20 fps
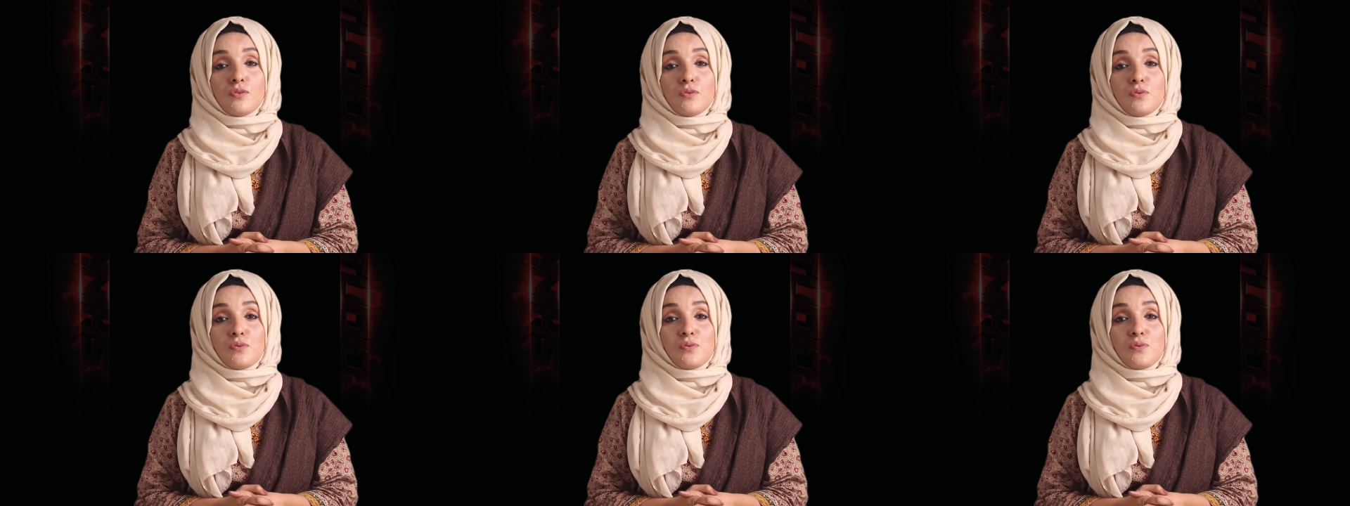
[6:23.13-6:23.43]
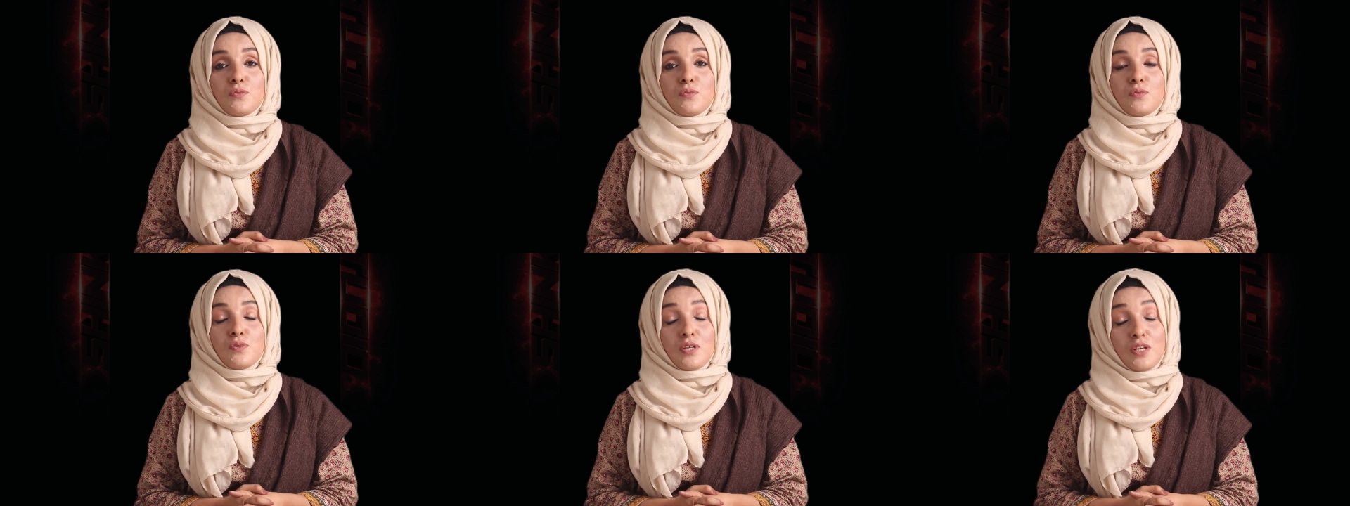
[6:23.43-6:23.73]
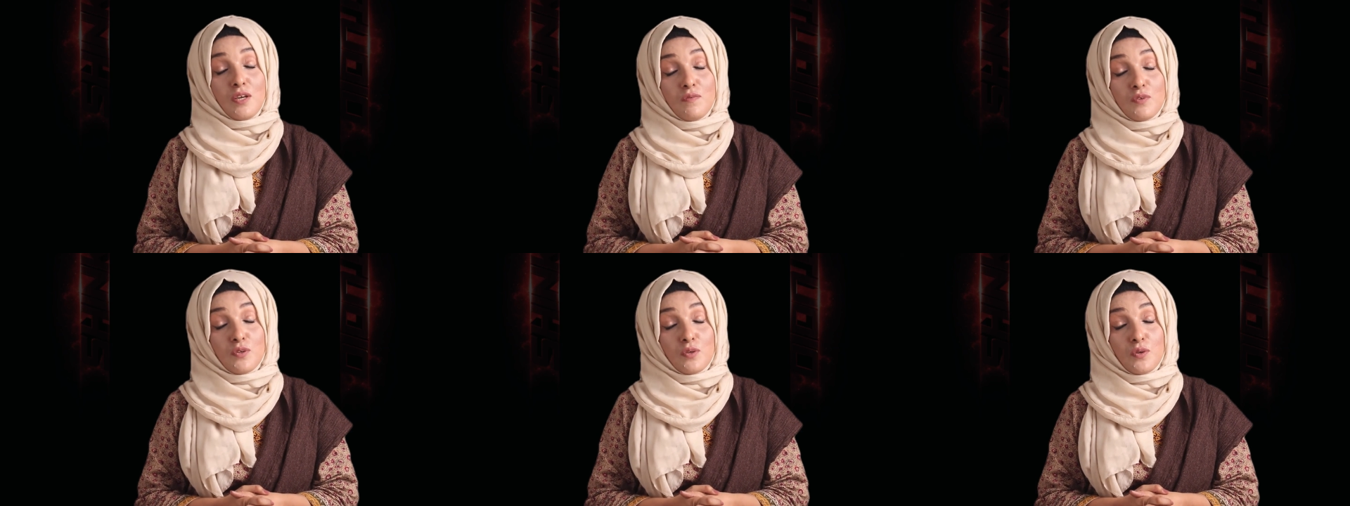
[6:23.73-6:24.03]
to
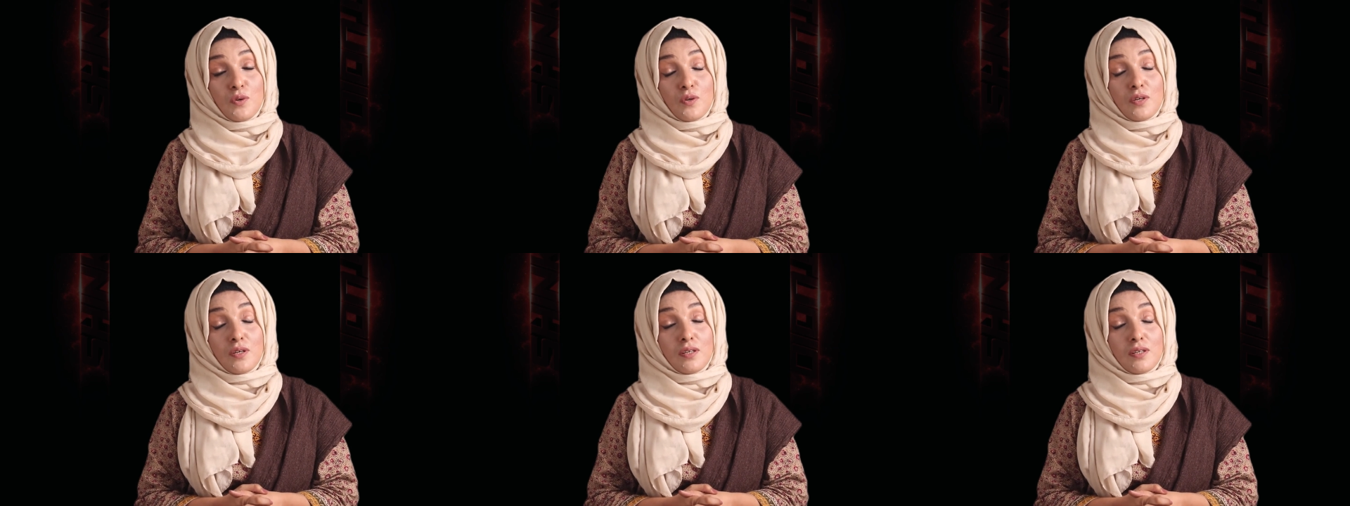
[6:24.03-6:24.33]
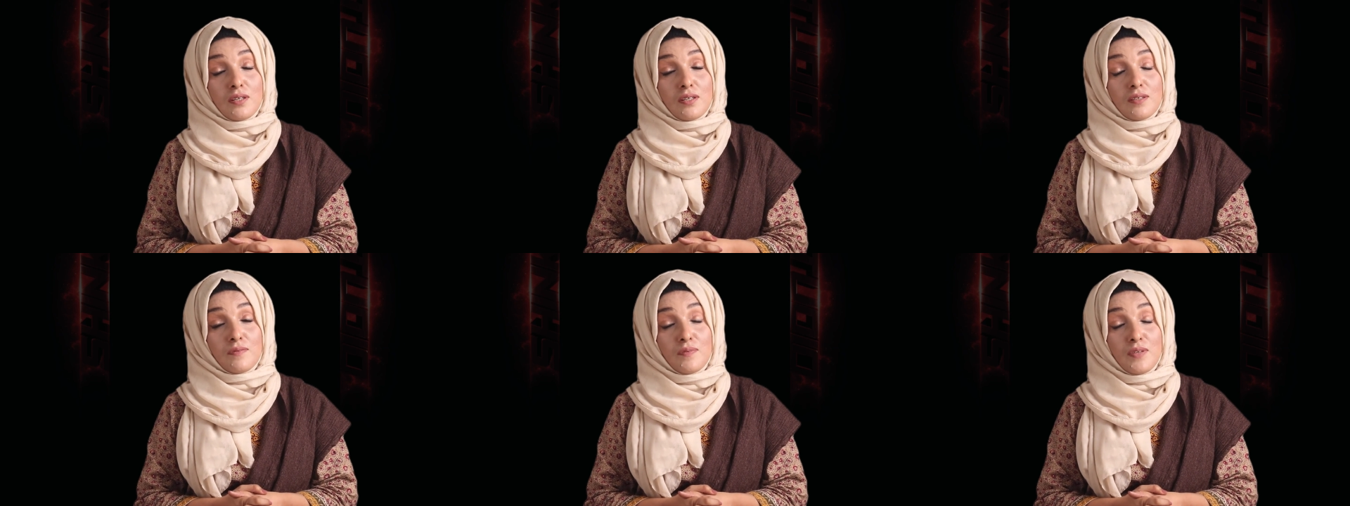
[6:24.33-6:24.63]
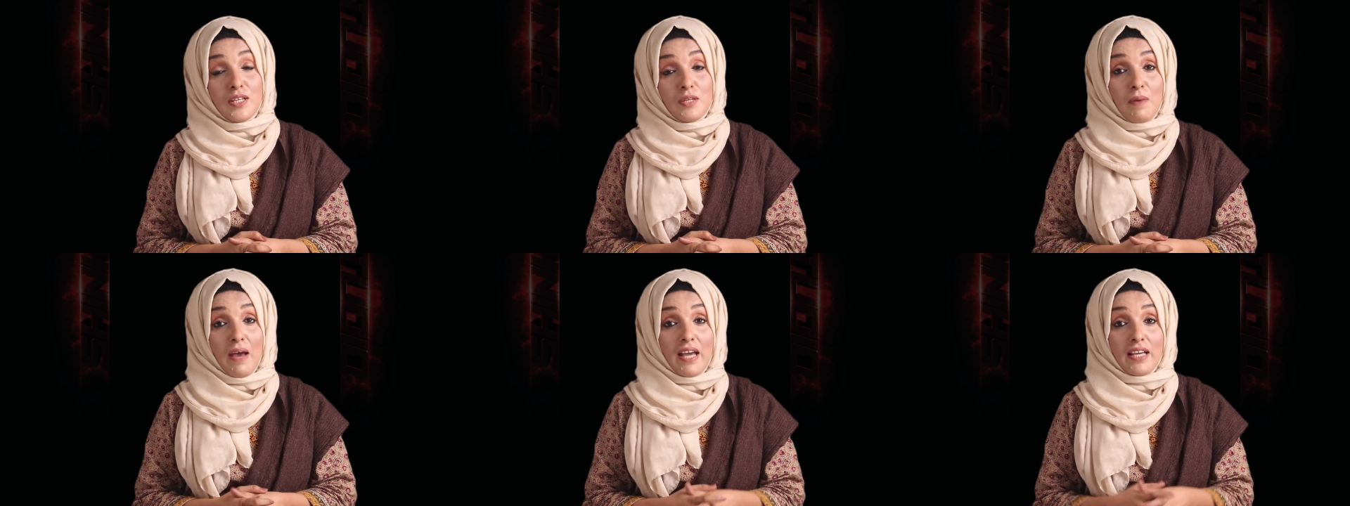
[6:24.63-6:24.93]
give your
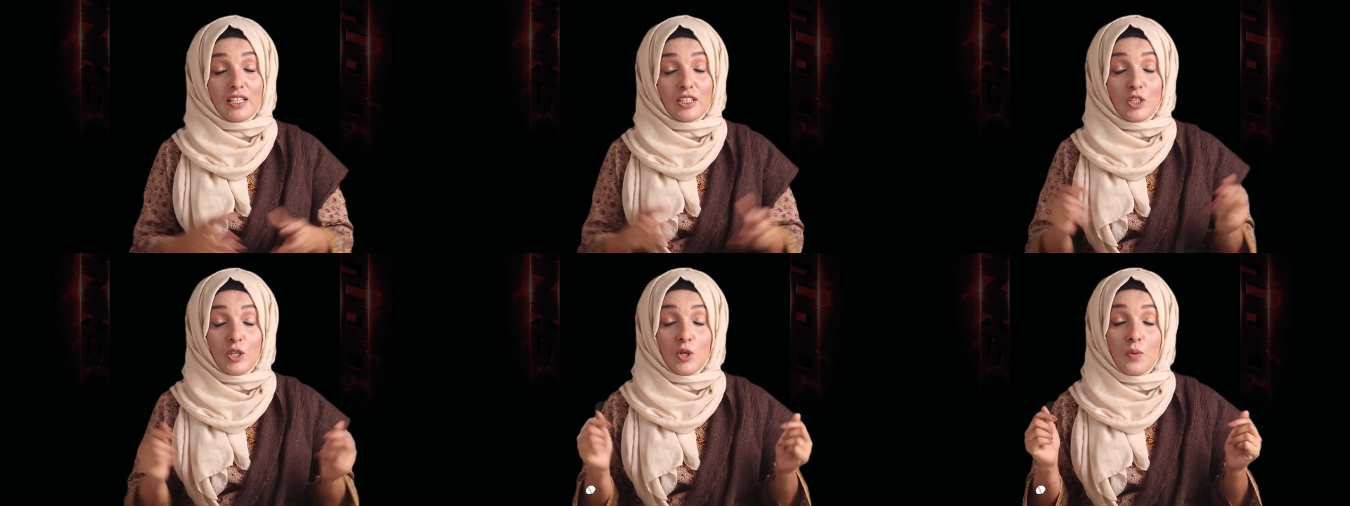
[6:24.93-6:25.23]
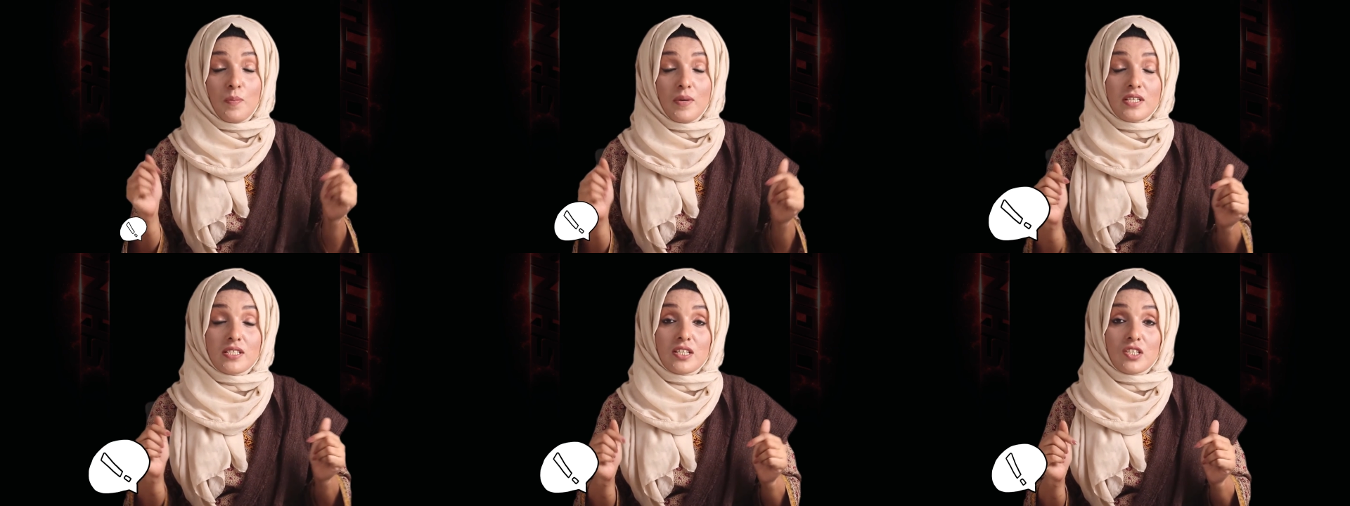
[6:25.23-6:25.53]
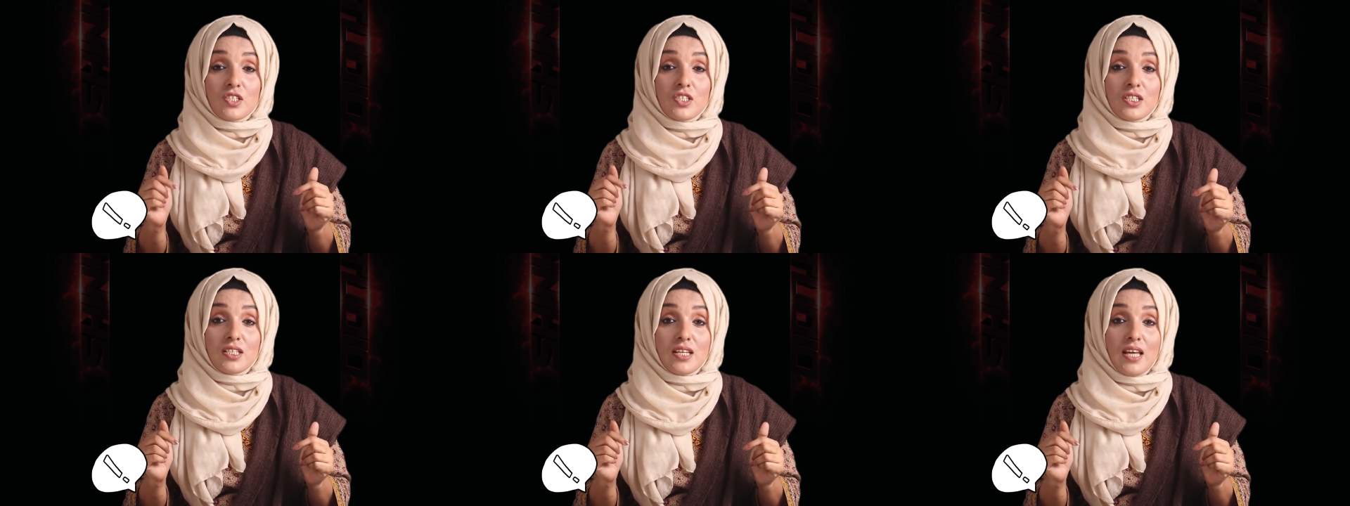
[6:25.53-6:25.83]
feedback in the comment
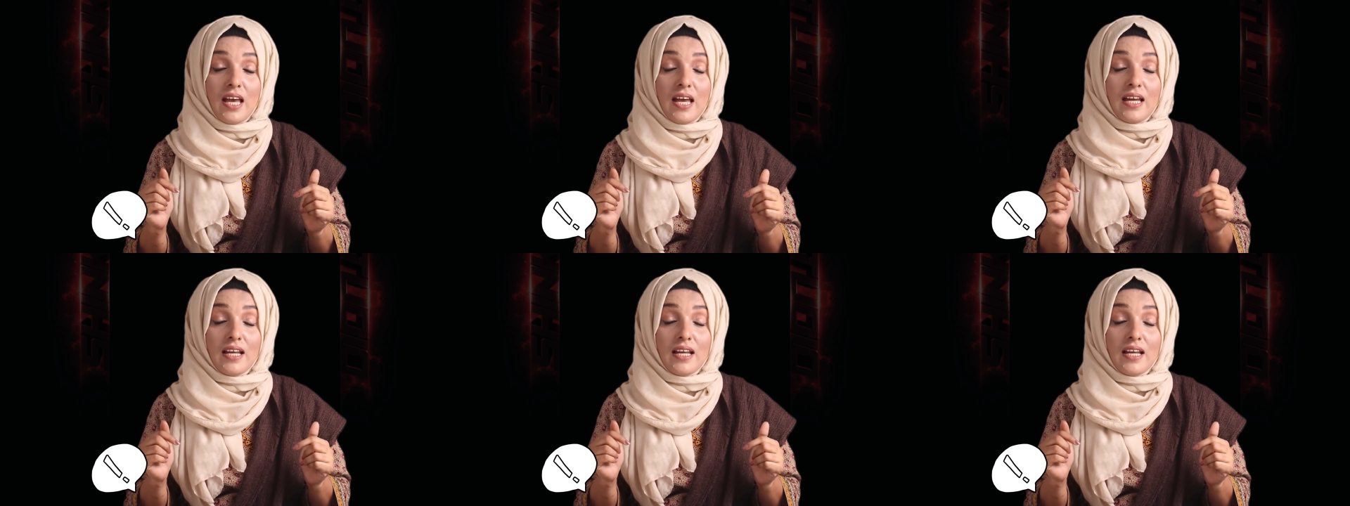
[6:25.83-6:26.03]
section